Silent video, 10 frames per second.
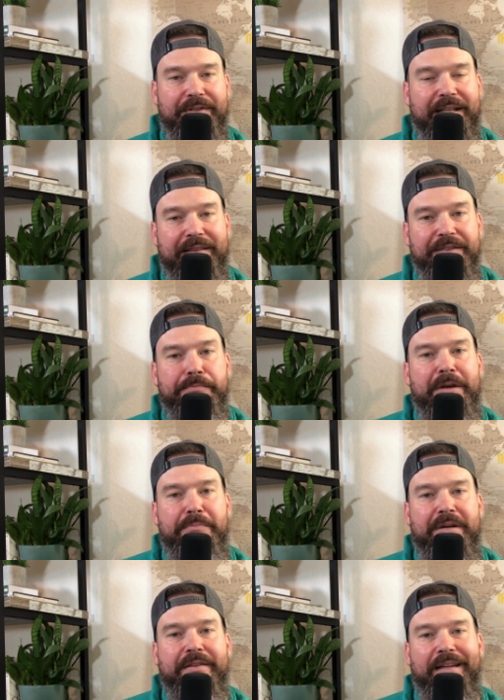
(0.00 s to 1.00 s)
that this may
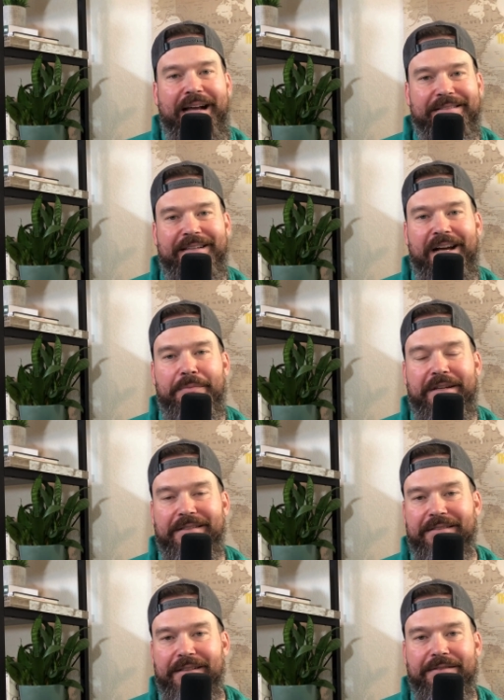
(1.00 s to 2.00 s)
be the last time that he
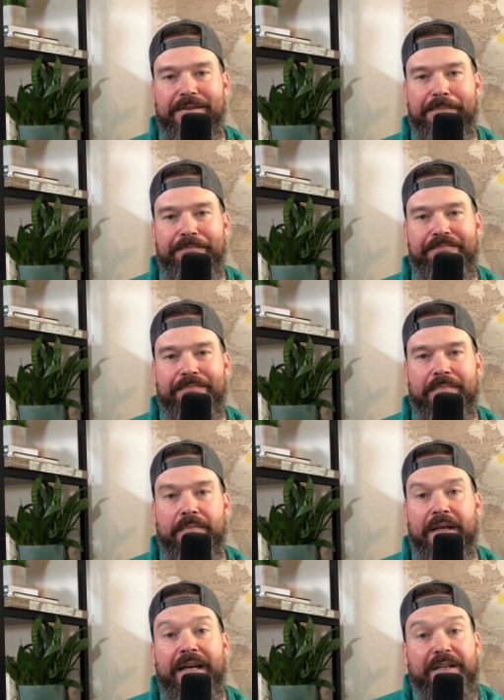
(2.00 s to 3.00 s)
sees them.
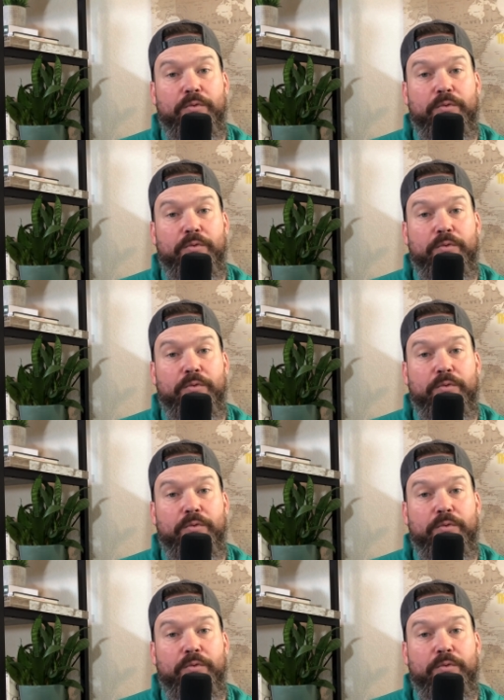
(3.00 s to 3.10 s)
His